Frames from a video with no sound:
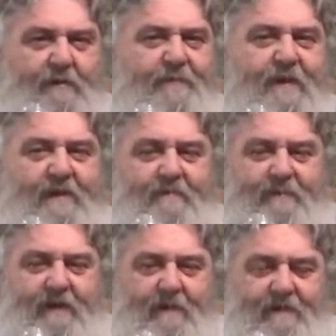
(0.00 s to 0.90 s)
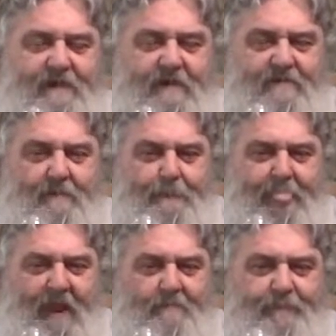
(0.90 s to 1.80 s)
a little thin on the taste,
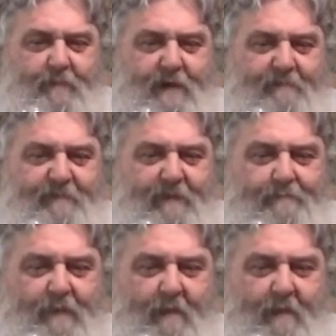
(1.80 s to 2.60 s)
the mouthfeel.